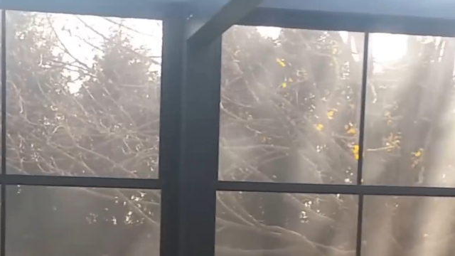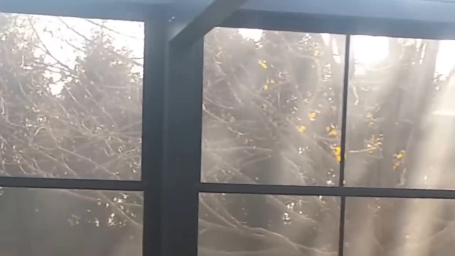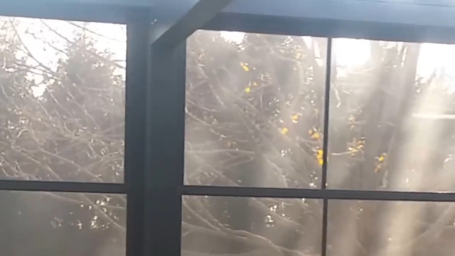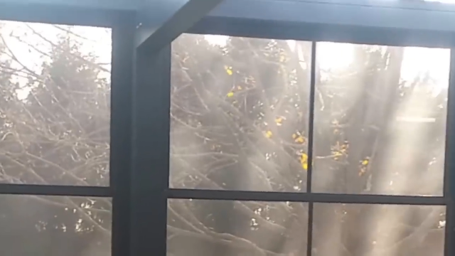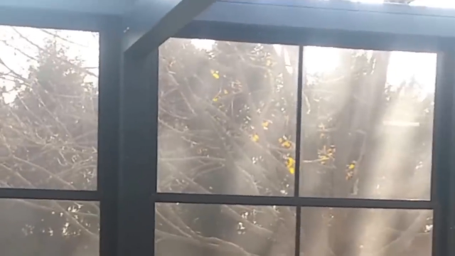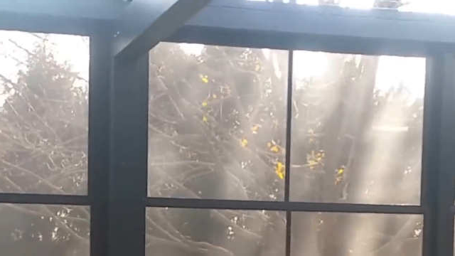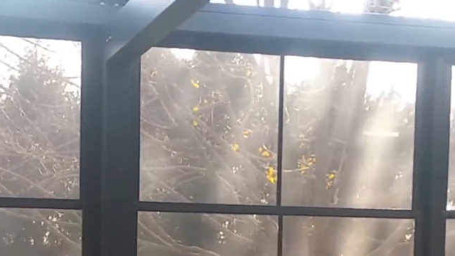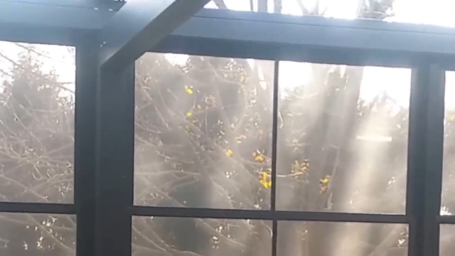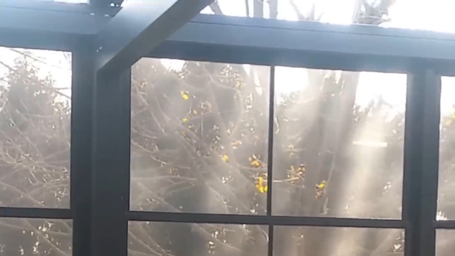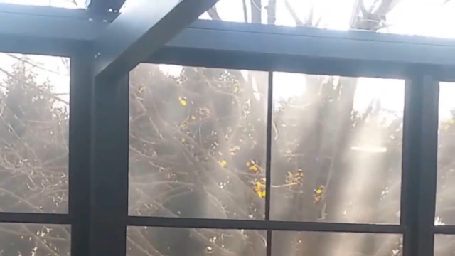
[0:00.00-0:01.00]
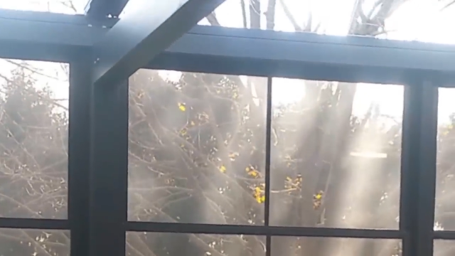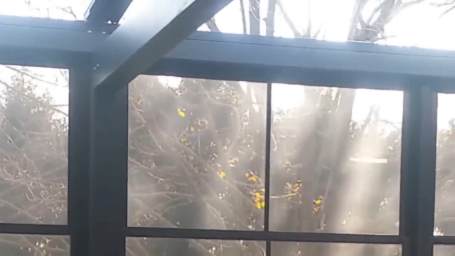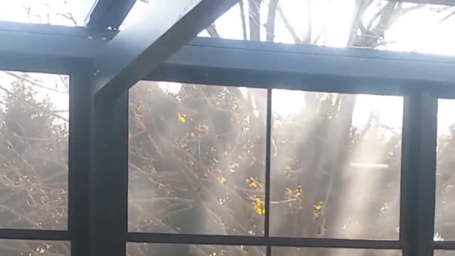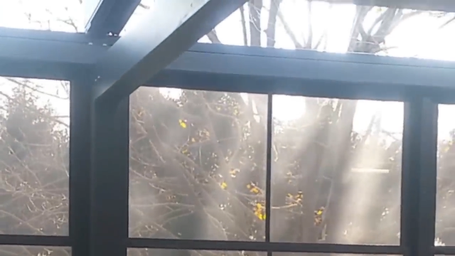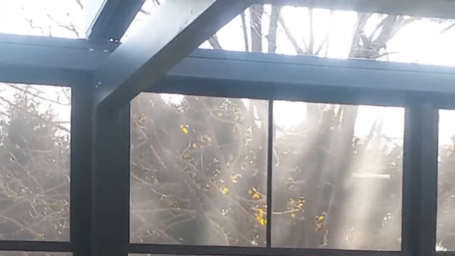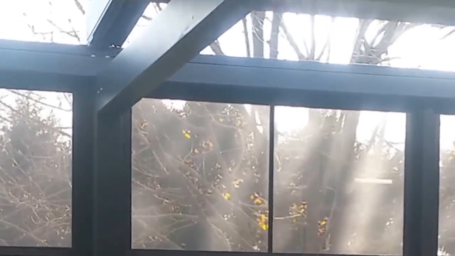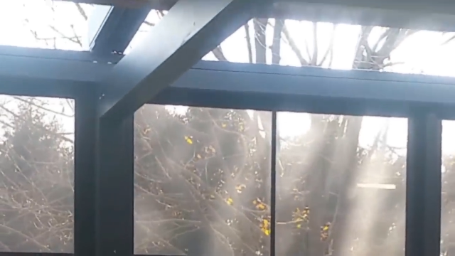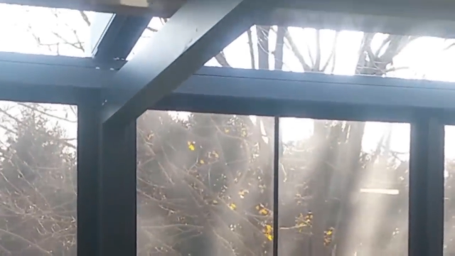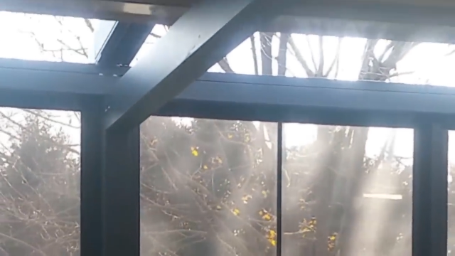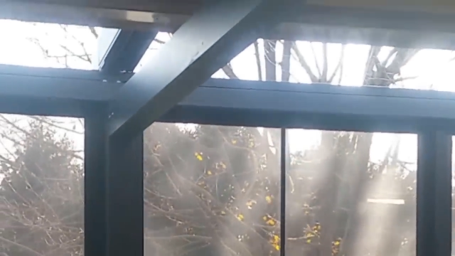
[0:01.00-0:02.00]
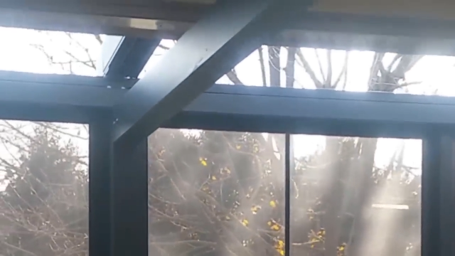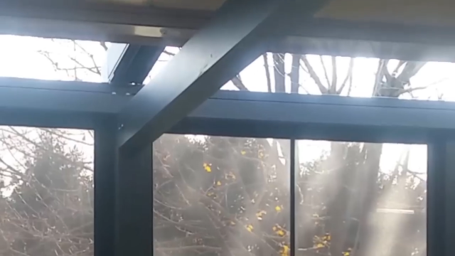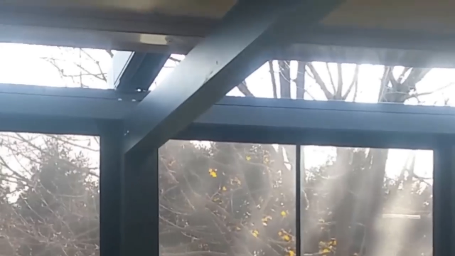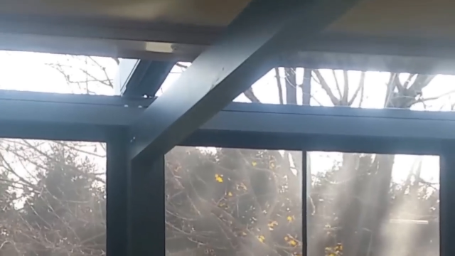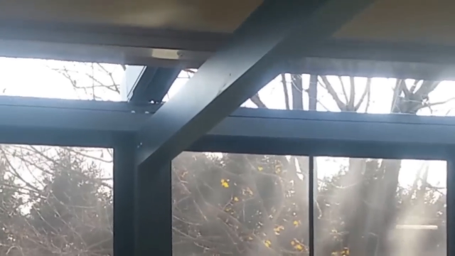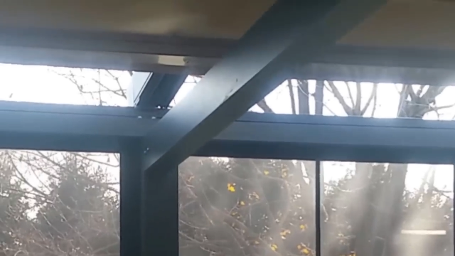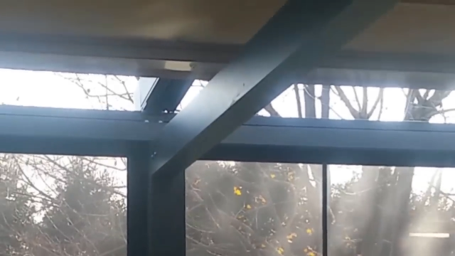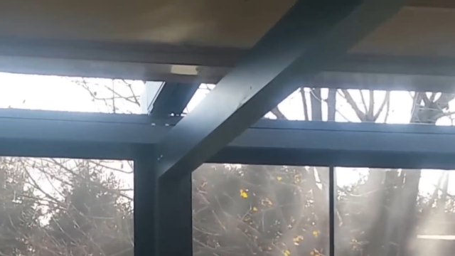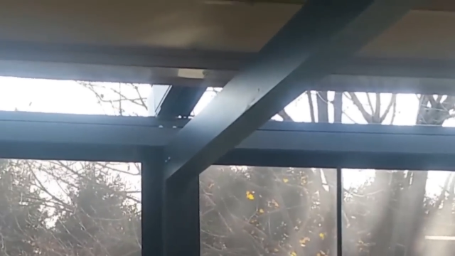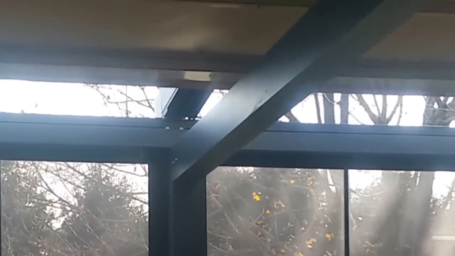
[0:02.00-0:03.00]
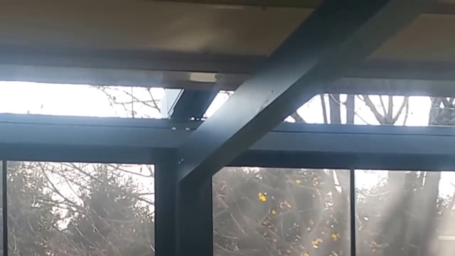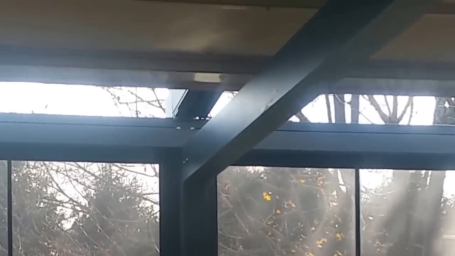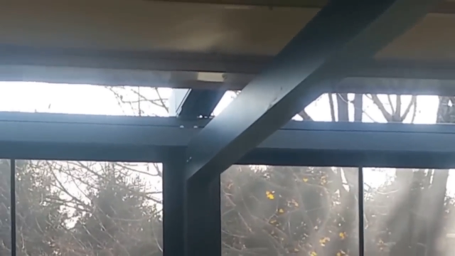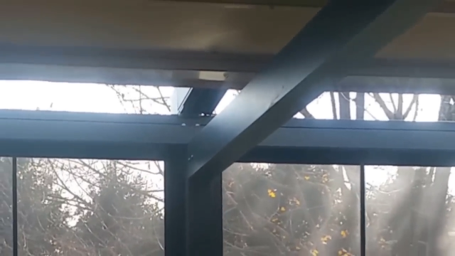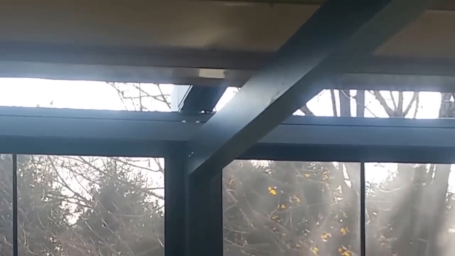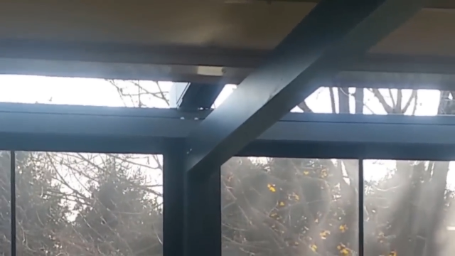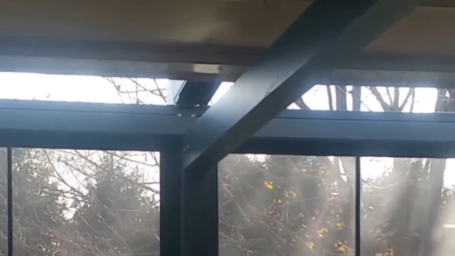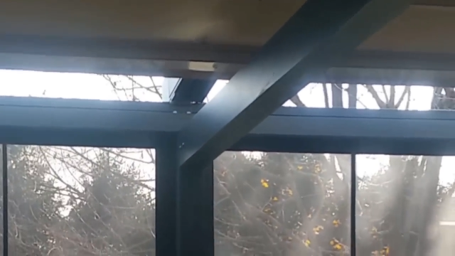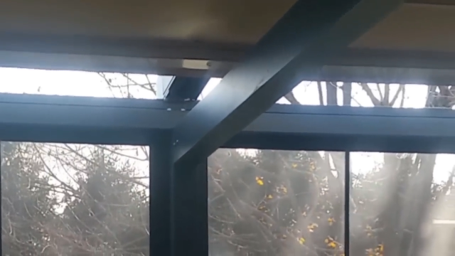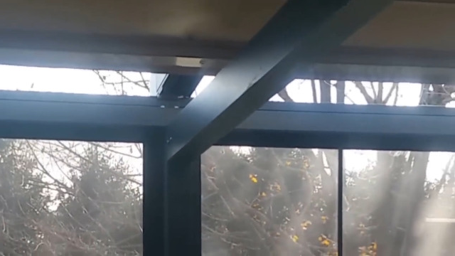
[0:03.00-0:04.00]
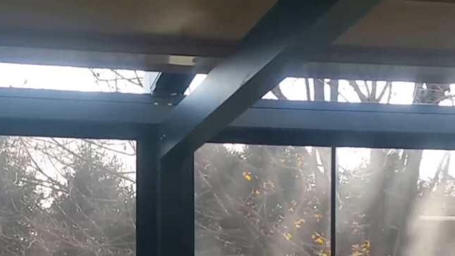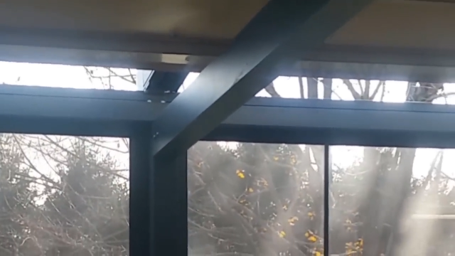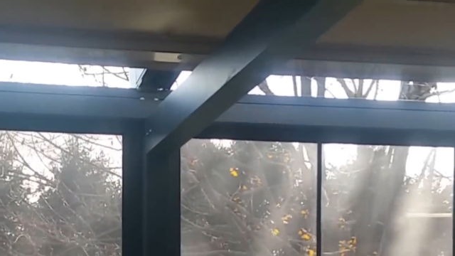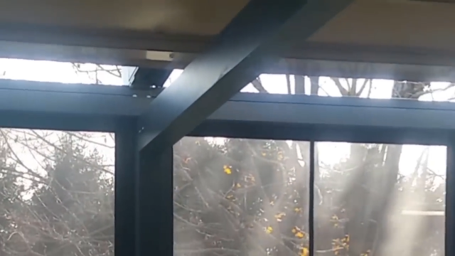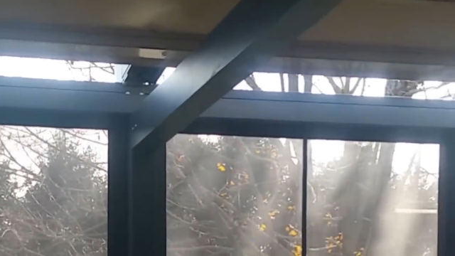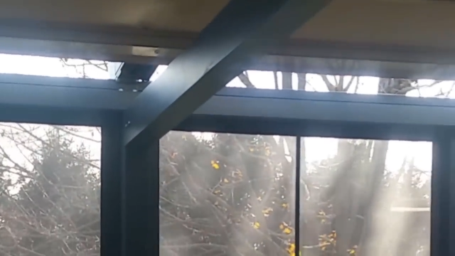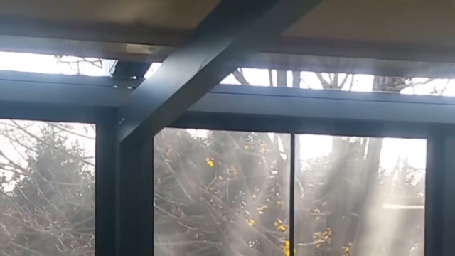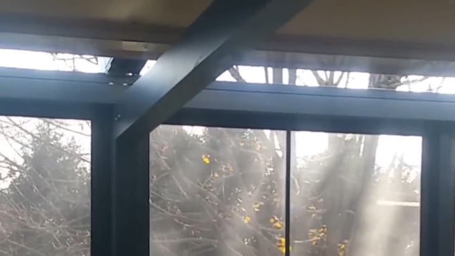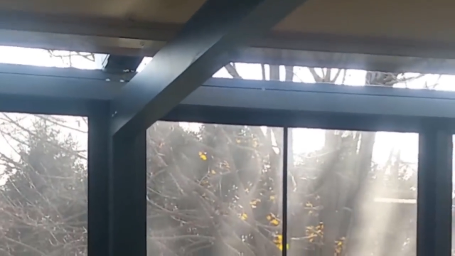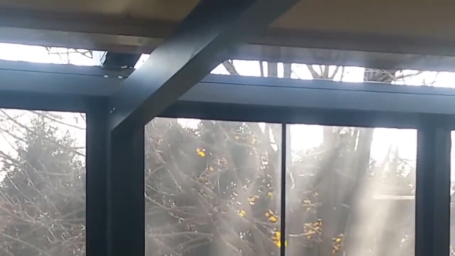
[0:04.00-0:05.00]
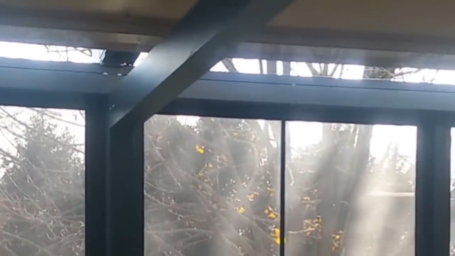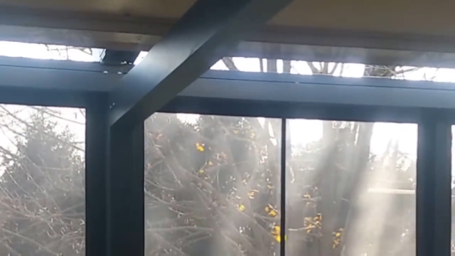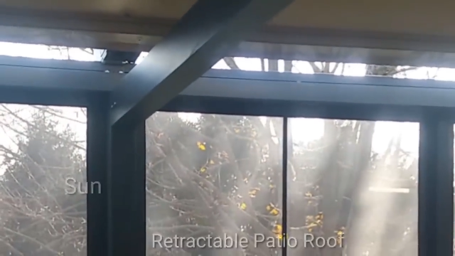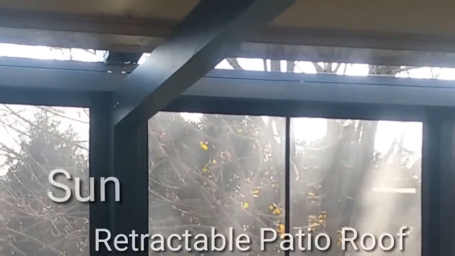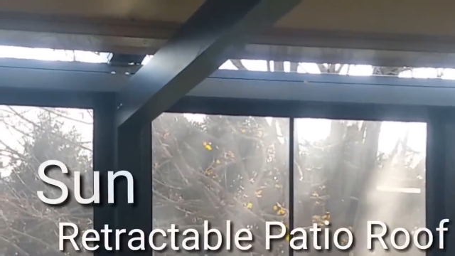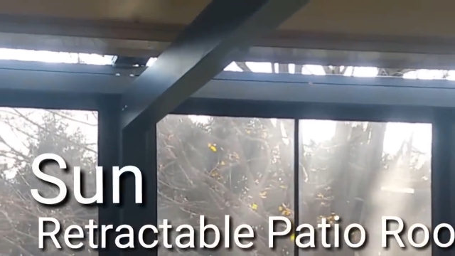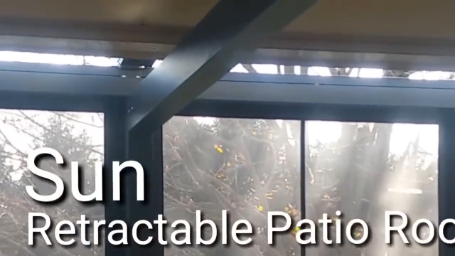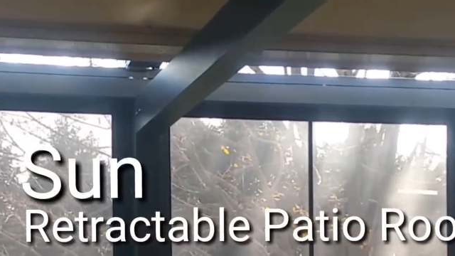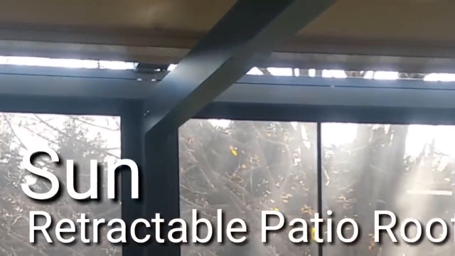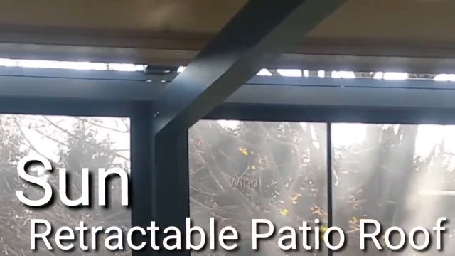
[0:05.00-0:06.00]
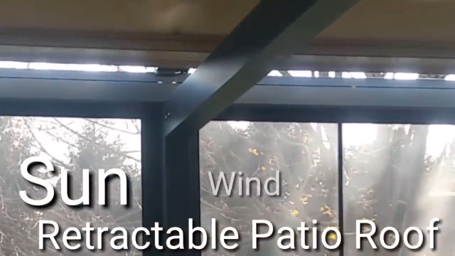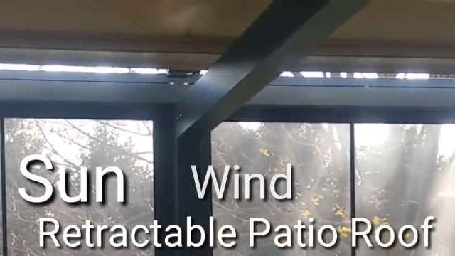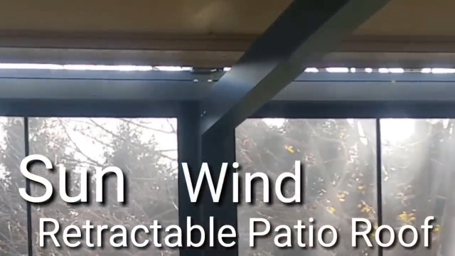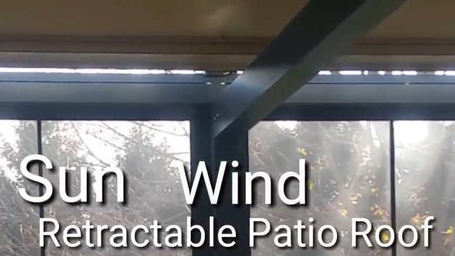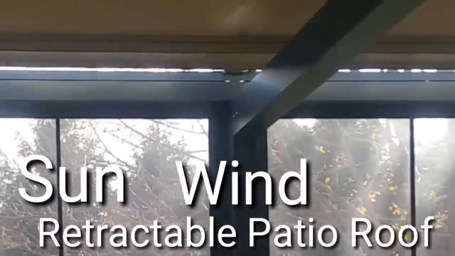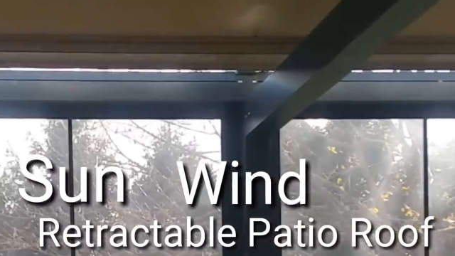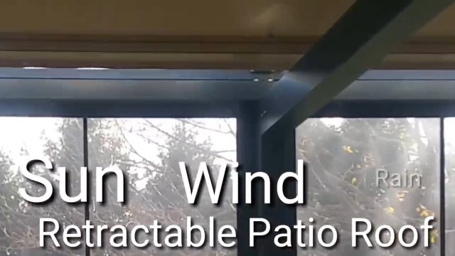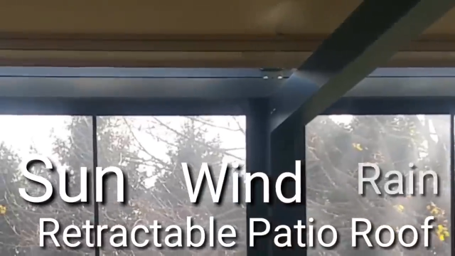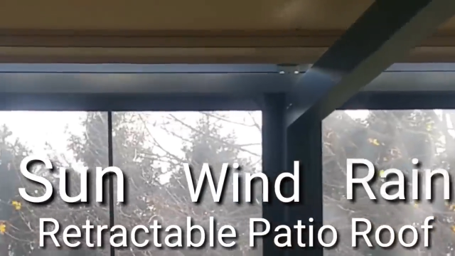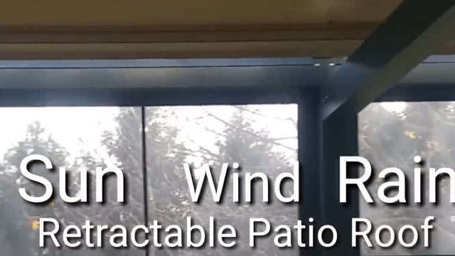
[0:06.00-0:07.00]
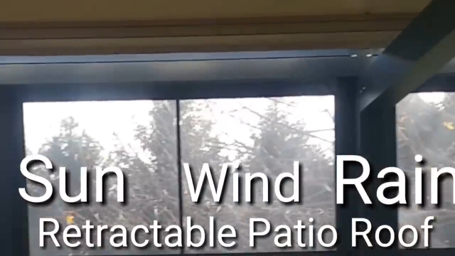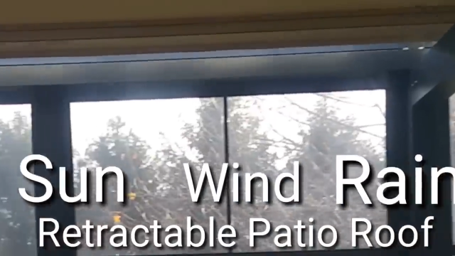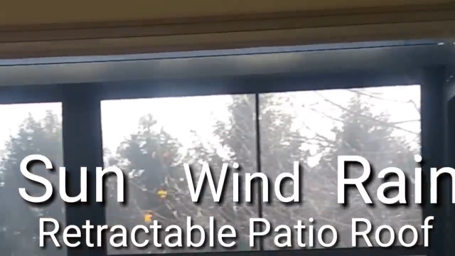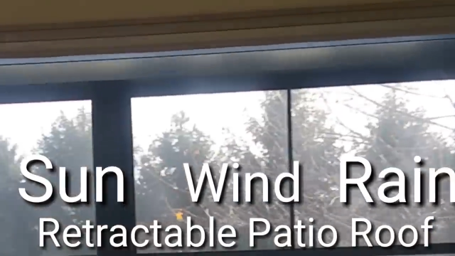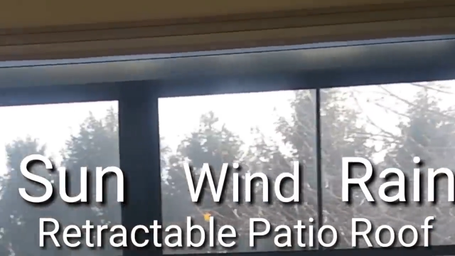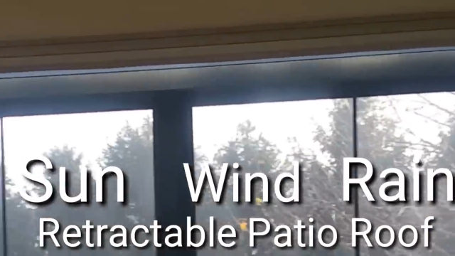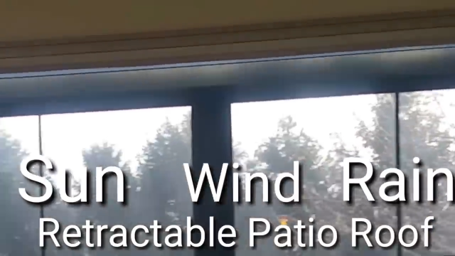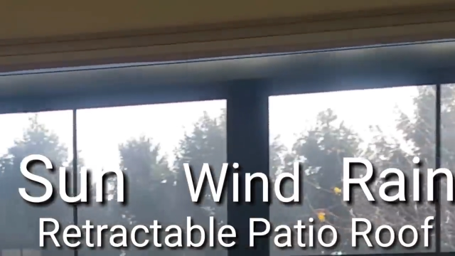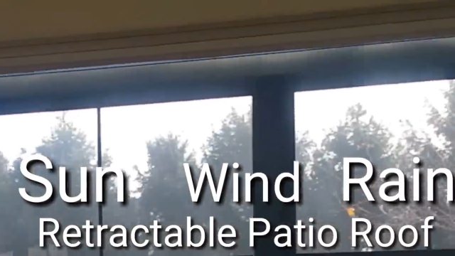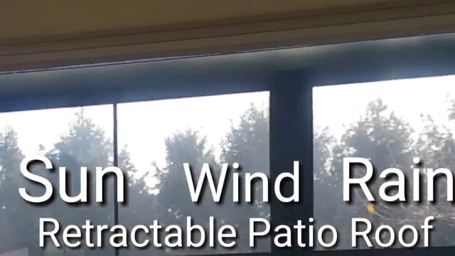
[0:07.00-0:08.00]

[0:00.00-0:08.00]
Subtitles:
Nobody's mouth can be seen.